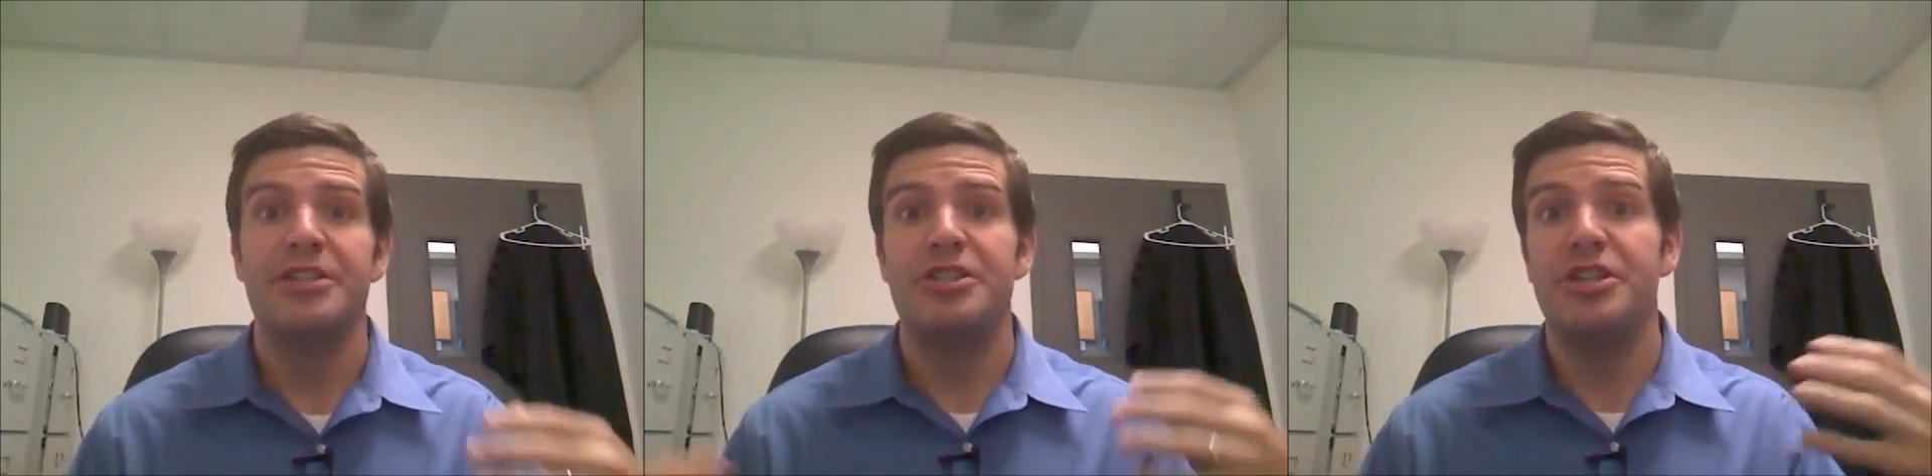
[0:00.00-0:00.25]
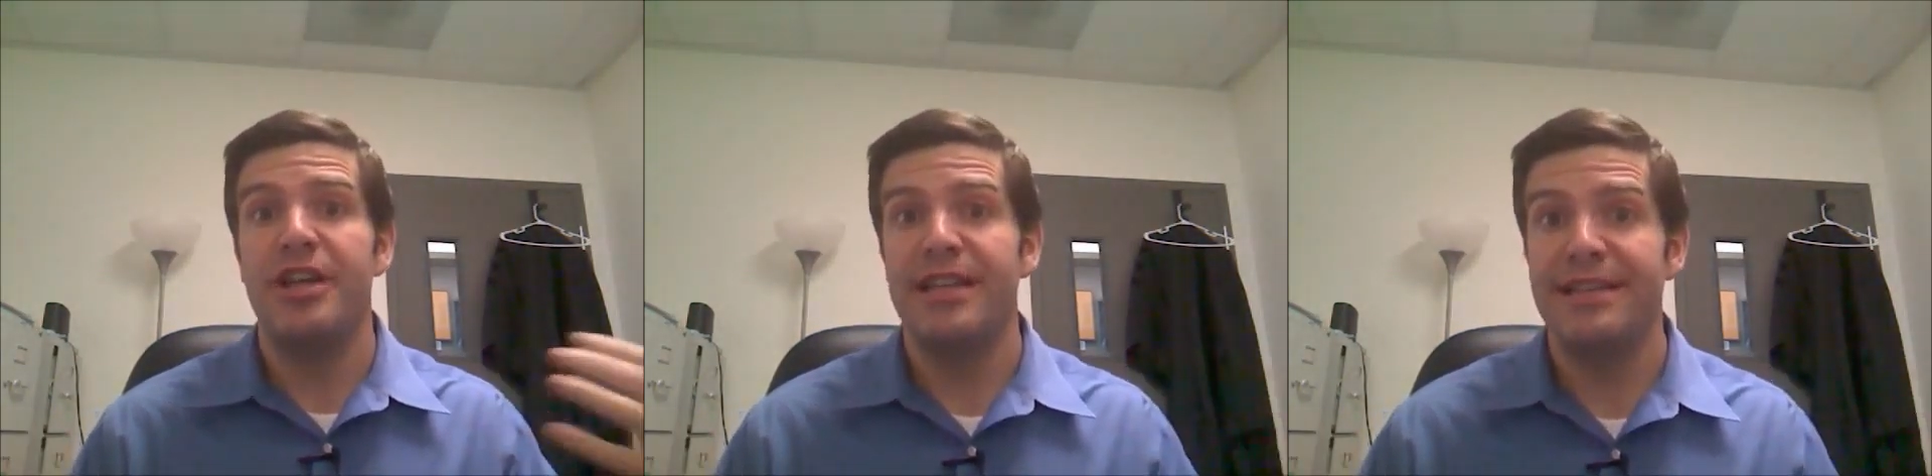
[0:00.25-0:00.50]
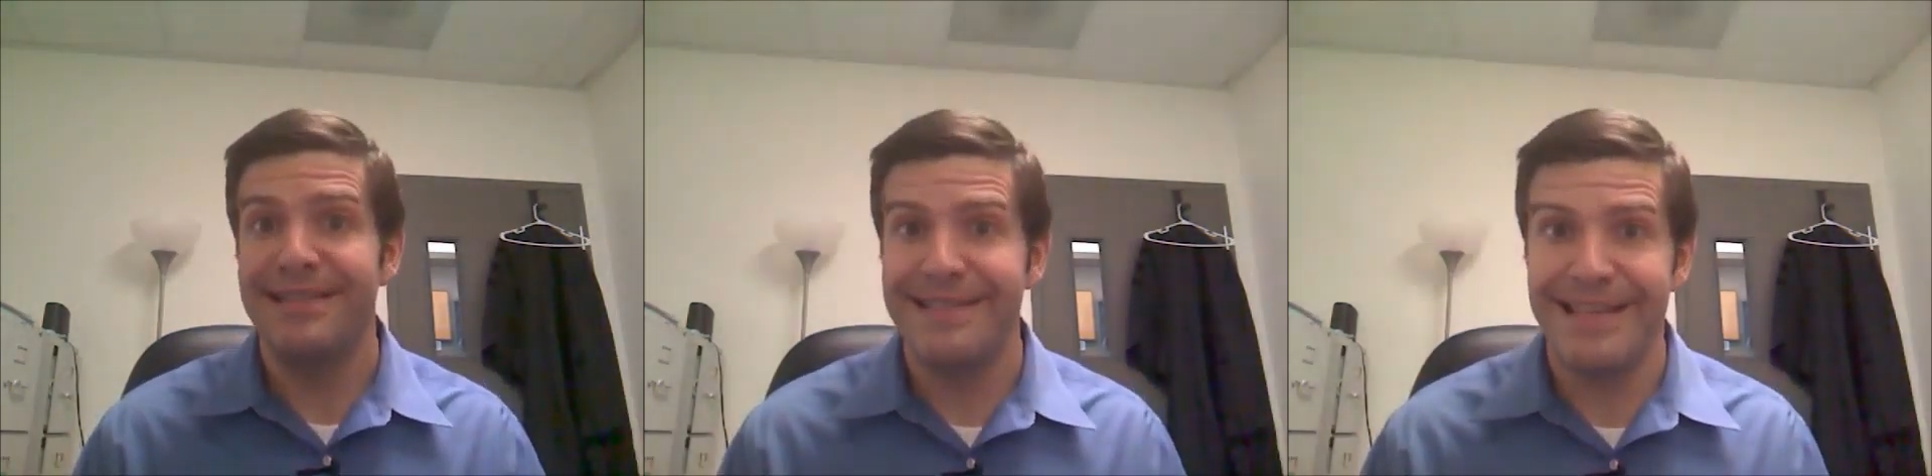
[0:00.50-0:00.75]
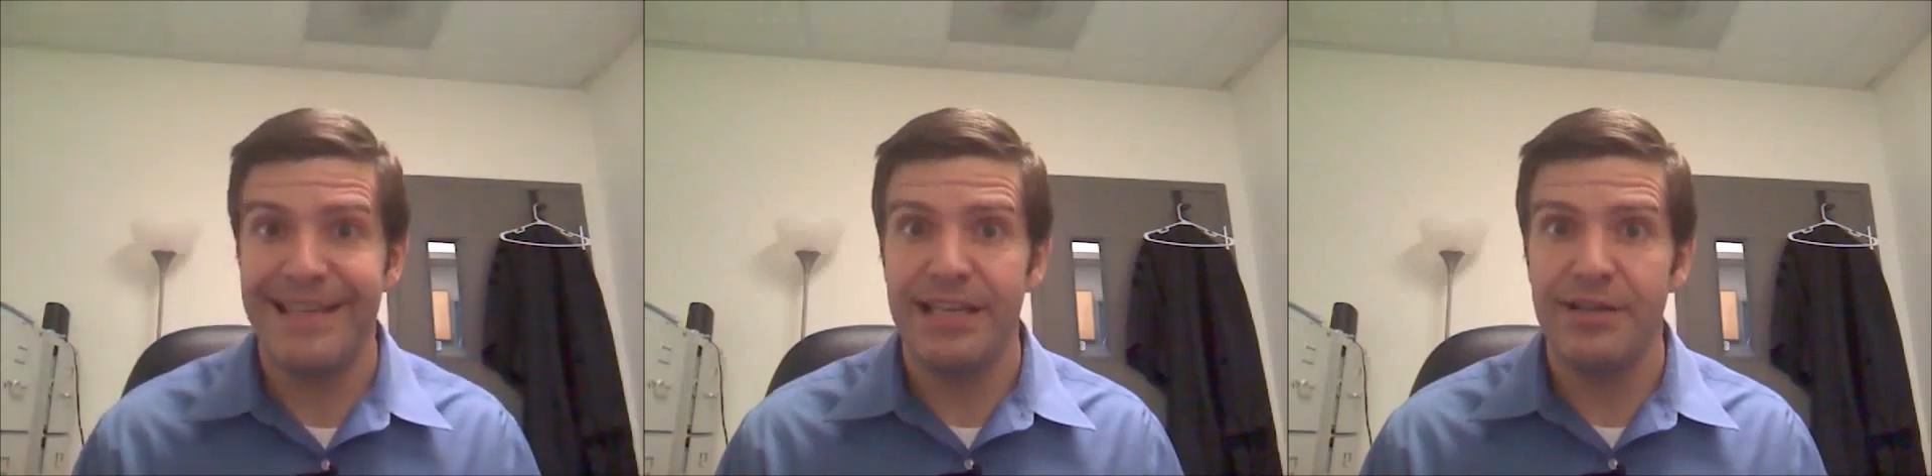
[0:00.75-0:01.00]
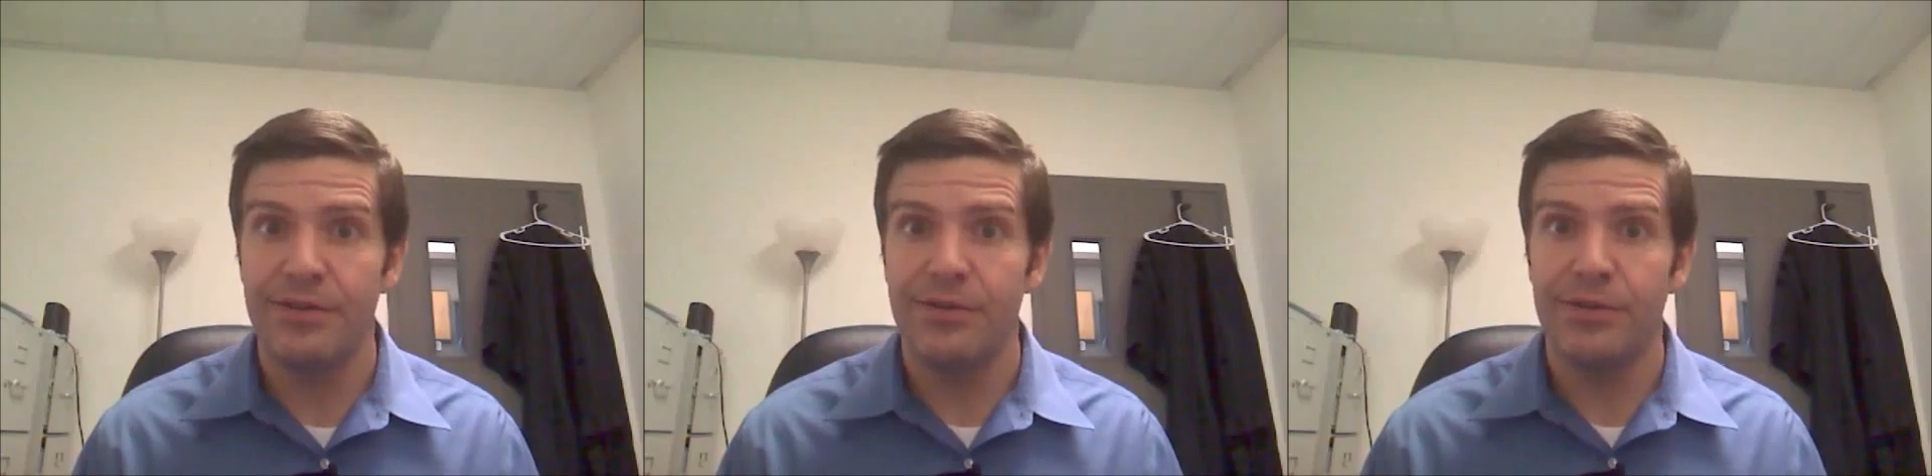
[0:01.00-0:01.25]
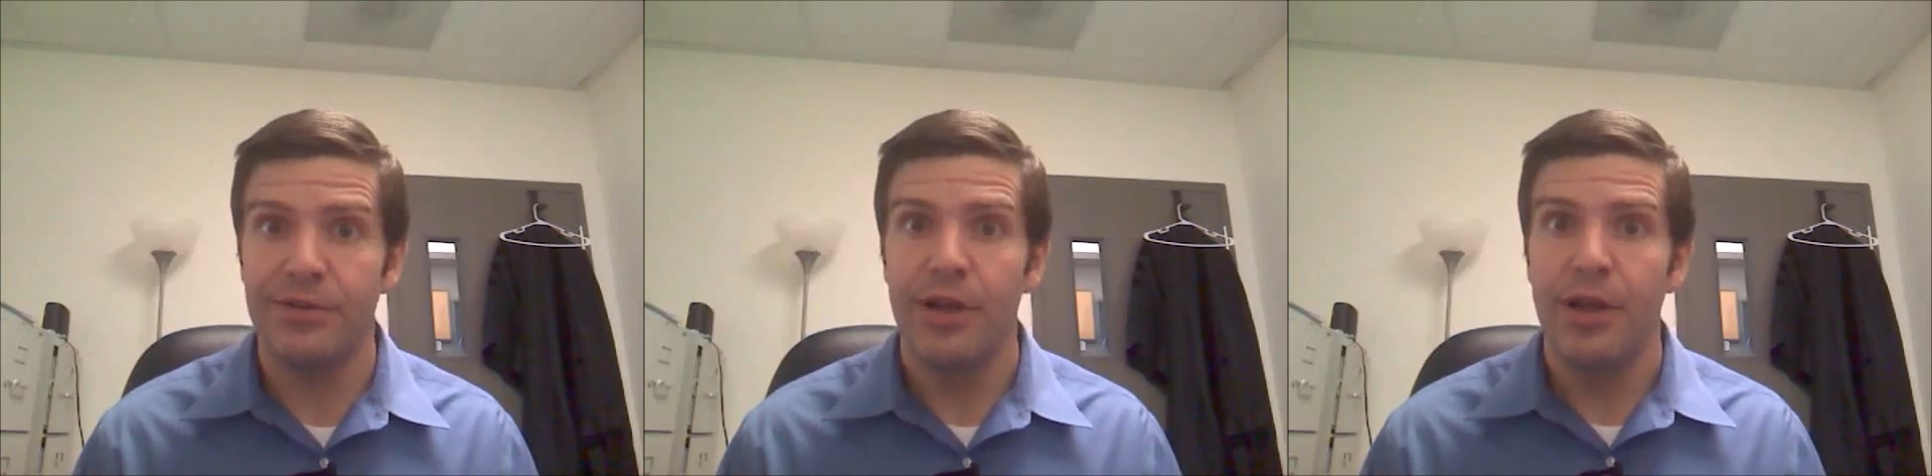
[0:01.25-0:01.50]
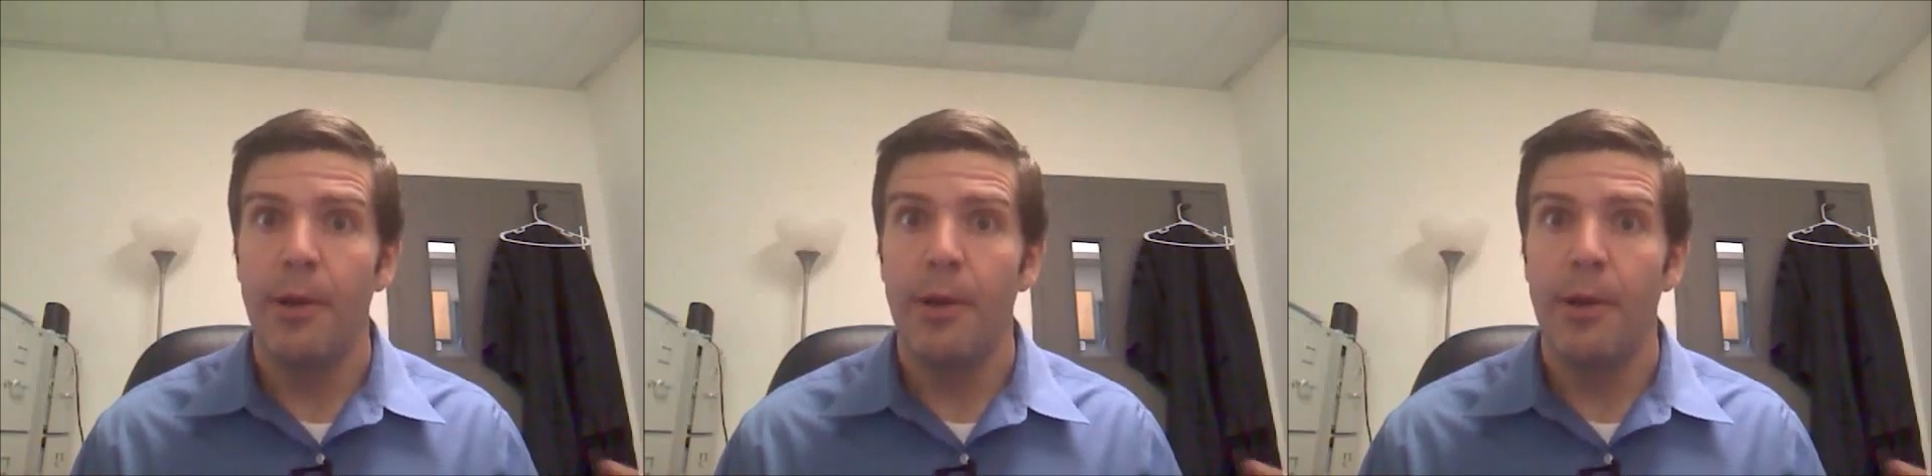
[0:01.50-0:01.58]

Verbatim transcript: genteel,